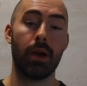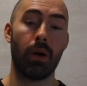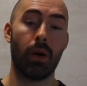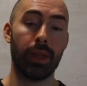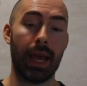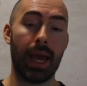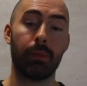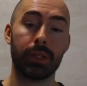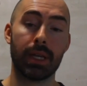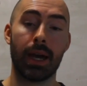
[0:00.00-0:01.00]
on the
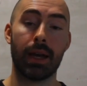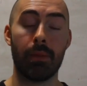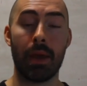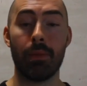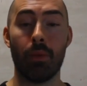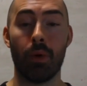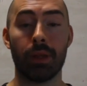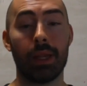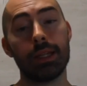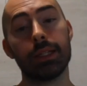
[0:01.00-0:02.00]
animal side or maybe more
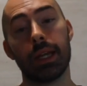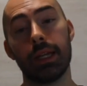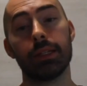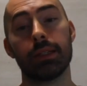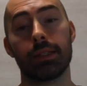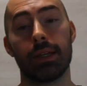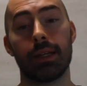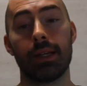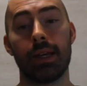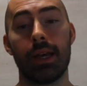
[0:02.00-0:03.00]
on the education
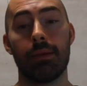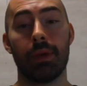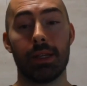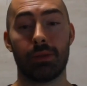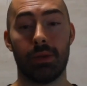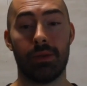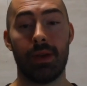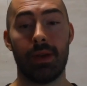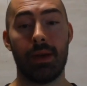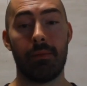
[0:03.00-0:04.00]
side. So that's sort of
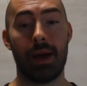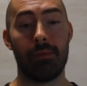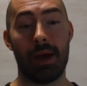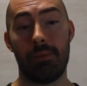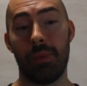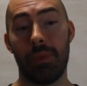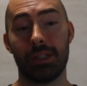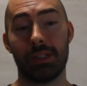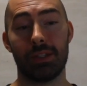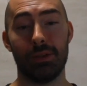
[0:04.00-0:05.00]
my
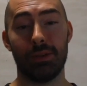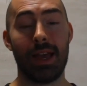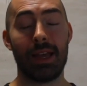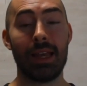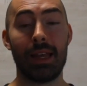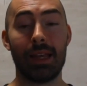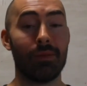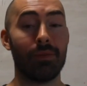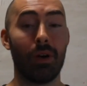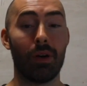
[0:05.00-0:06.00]
pitch to getting
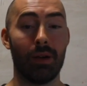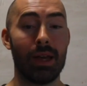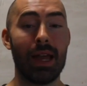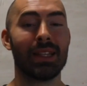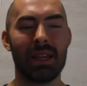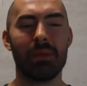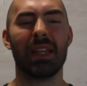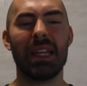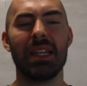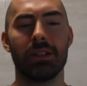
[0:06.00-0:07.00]
involved. It's
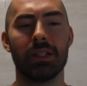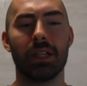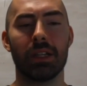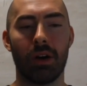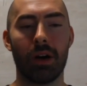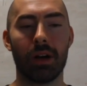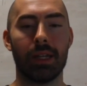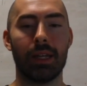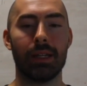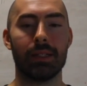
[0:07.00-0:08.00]
typically easier just to talk
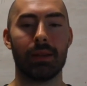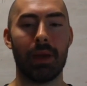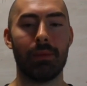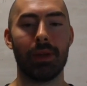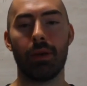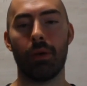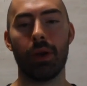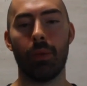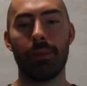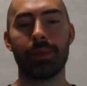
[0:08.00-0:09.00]
than it is to maybe go on a
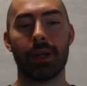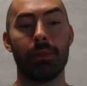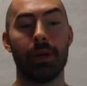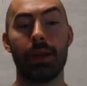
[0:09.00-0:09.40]
website, but